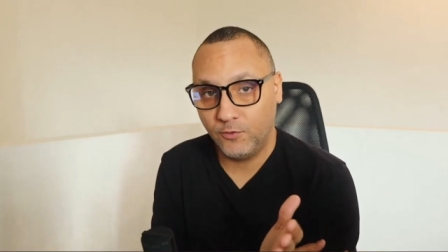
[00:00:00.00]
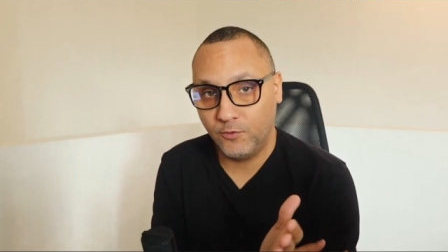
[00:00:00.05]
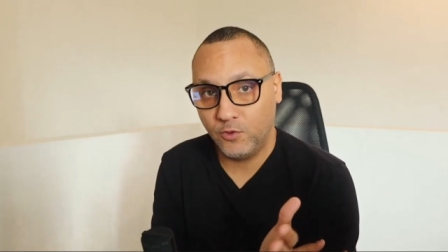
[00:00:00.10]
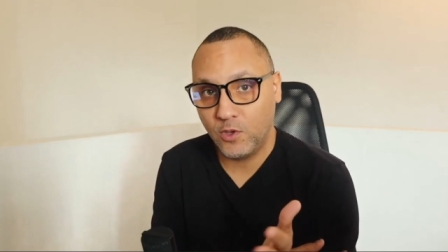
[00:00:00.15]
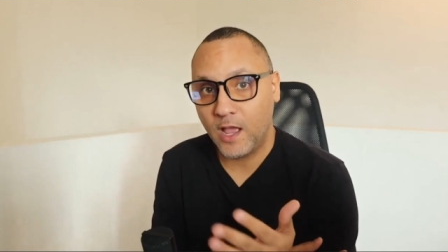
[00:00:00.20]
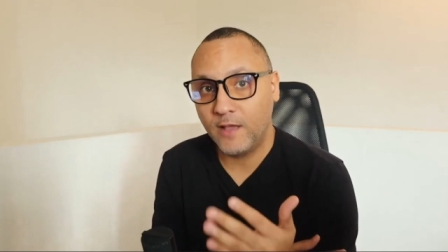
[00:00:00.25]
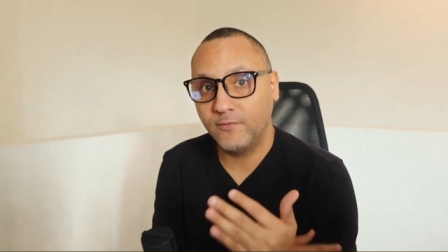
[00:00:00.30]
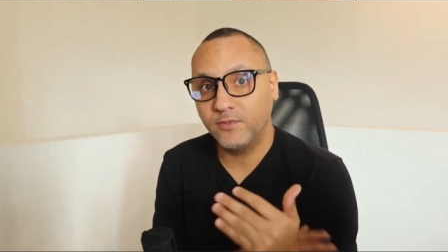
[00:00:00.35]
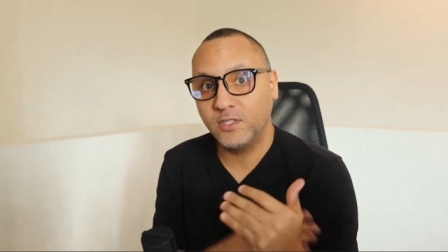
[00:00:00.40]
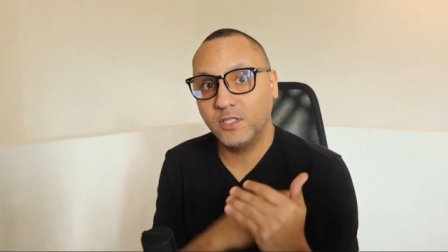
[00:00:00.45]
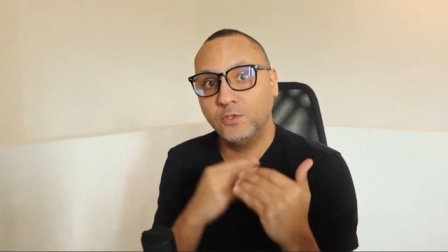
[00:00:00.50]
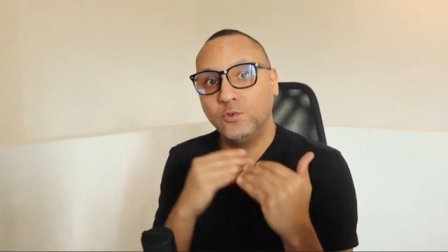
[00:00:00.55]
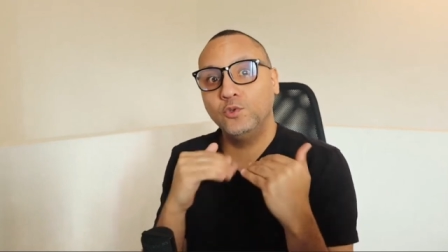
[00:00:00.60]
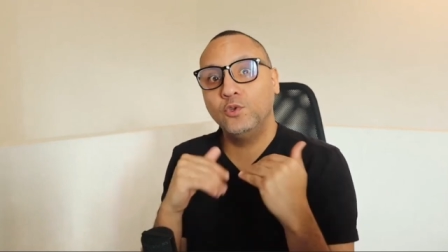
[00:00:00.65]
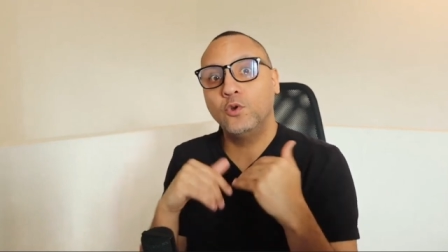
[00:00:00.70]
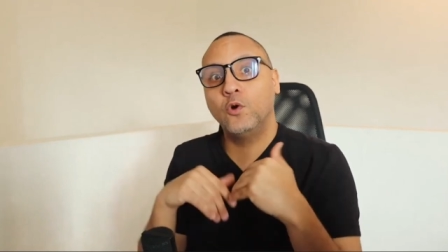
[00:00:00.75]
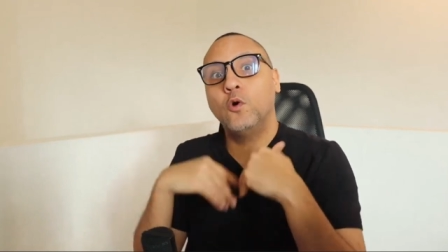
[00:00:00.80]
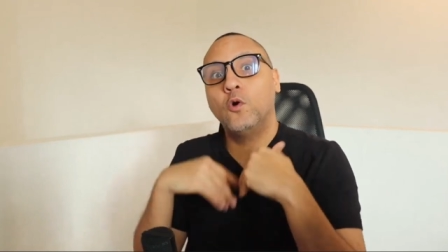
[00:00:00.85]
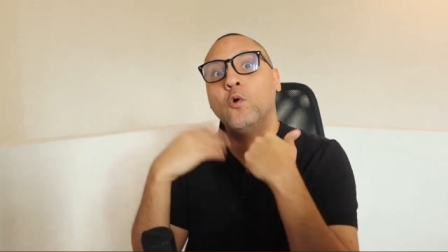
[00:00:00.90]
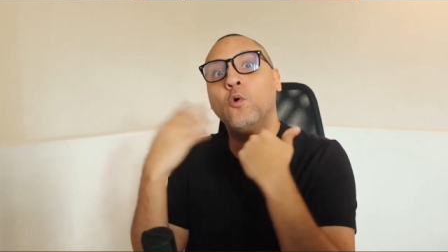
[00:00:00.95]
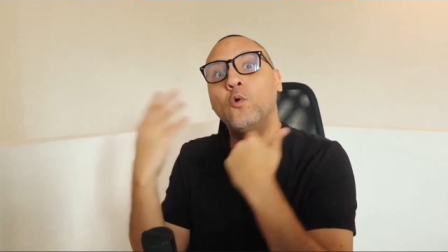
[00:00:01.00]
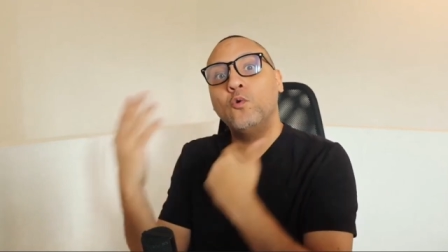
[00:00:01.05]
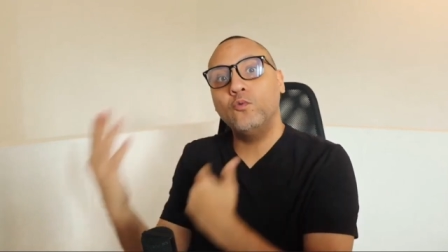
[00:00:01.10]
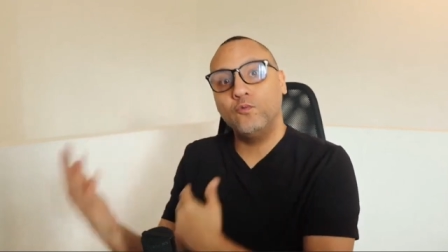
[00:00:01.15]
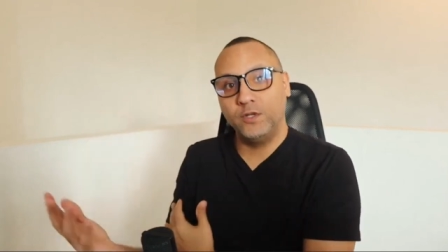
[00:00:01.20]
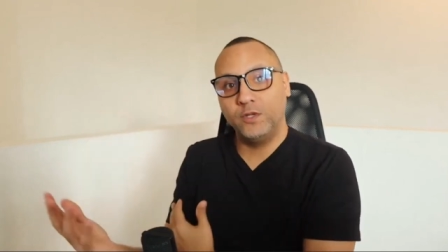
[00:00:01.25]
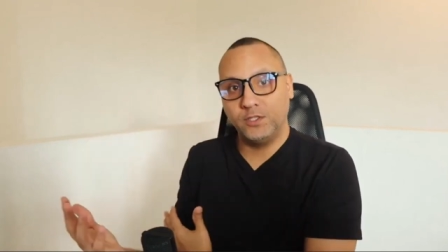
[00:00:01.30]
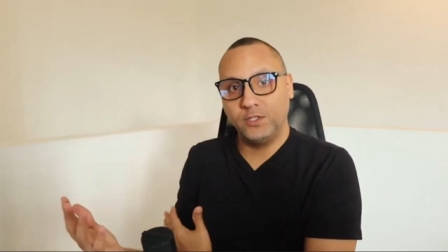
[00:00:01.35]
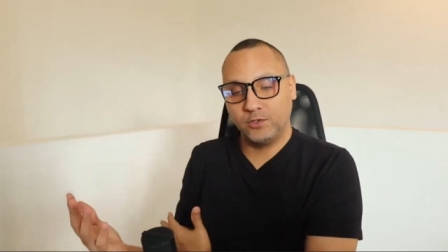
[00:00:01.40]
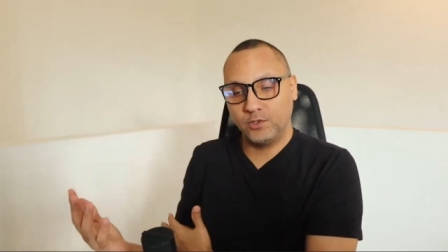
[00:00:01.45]
You have to do your own
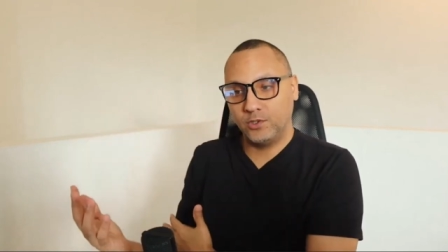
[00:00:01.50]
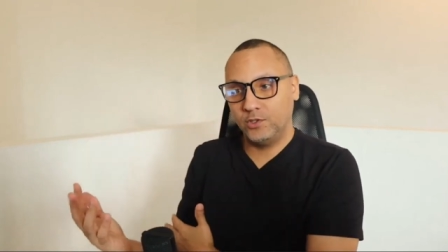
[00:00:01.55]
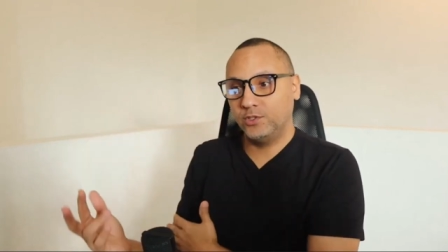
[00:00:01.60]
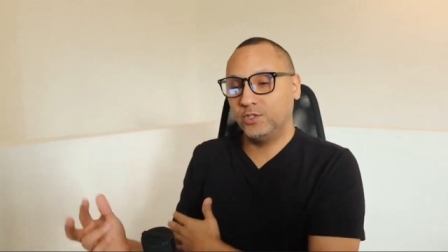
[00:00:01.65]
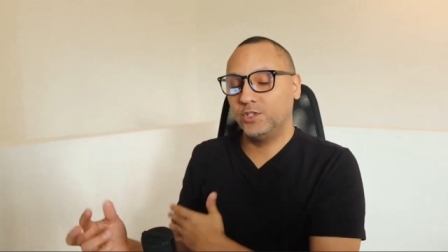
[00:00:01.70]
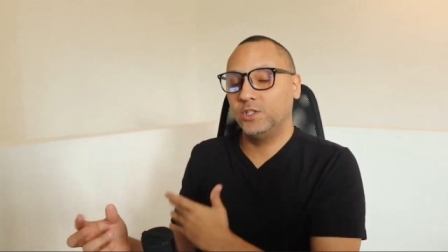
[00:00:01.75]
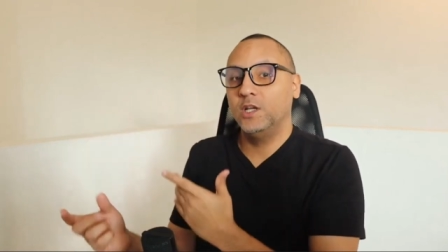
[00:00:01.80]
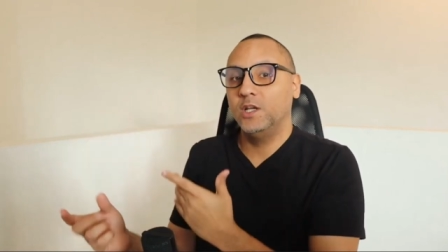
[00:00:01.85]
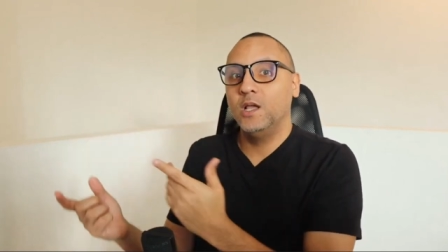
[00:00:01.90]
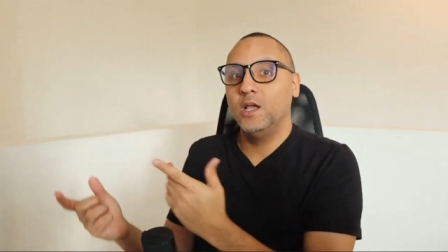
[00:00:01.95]
research,